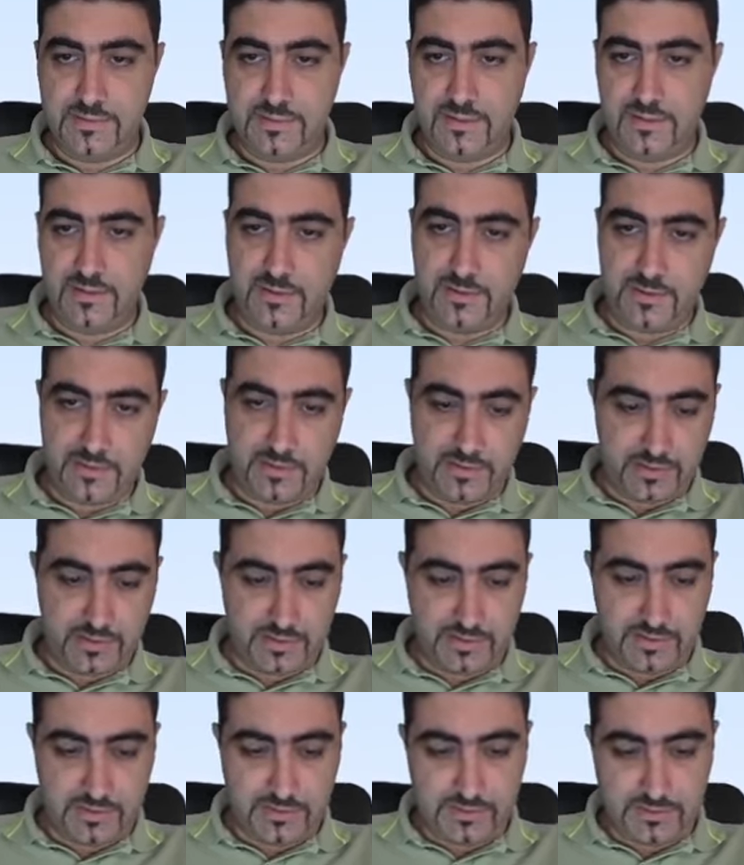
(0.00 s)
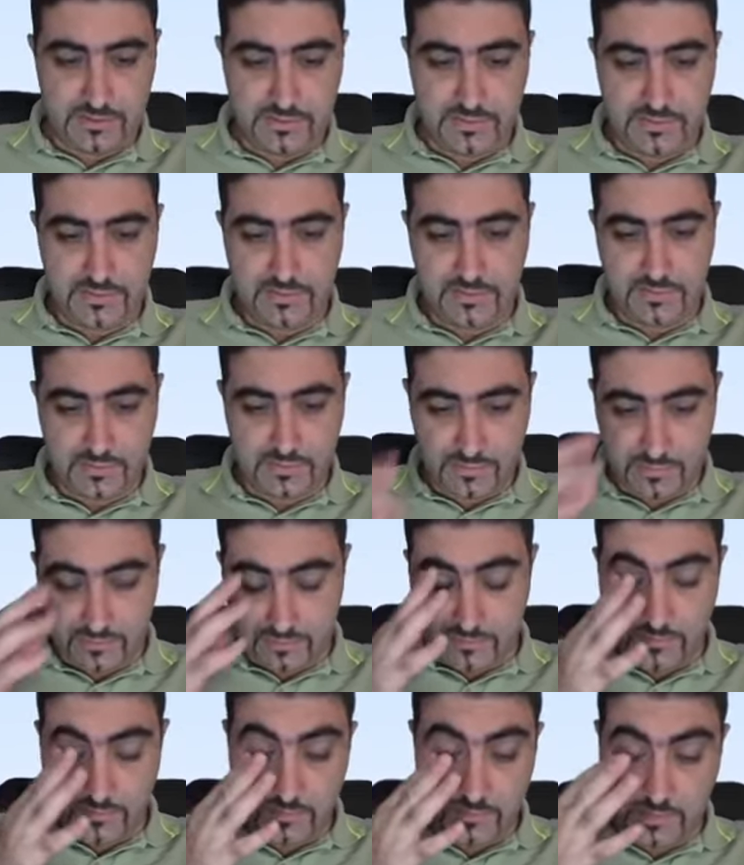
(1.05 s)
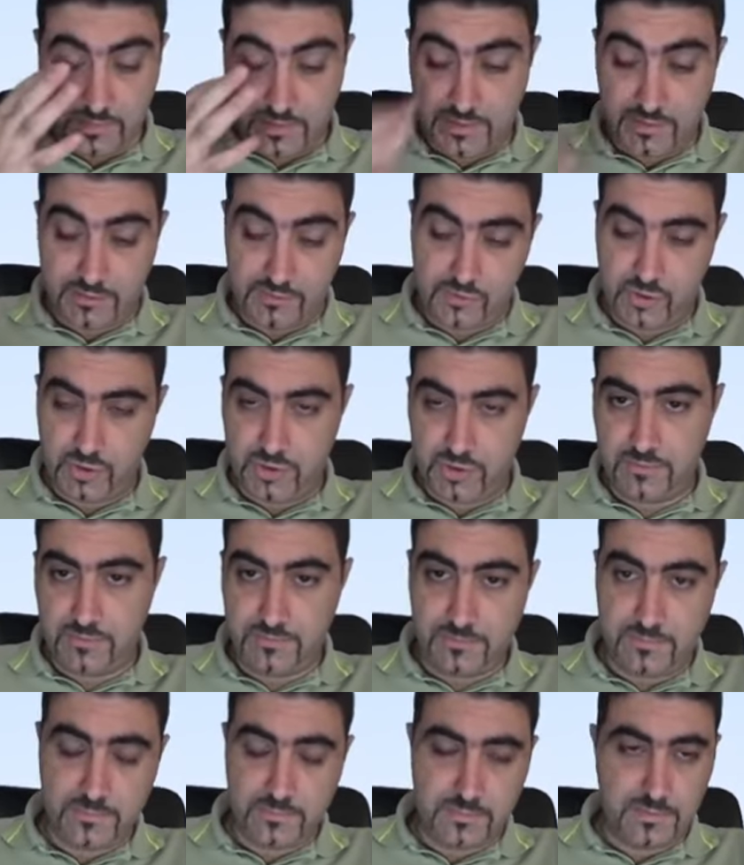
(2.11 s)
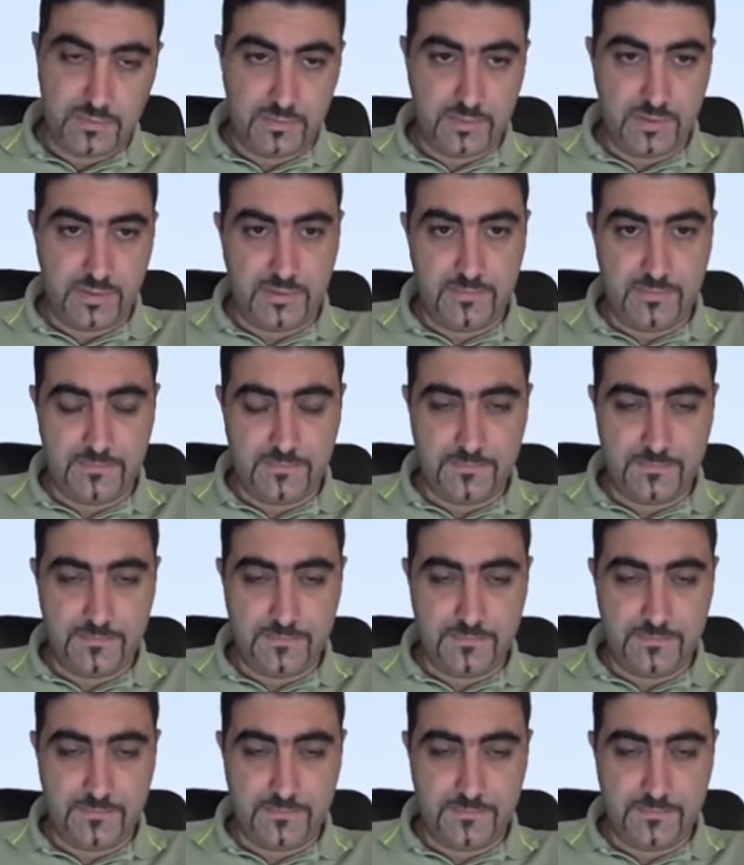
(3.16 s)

here is an inch. Okay.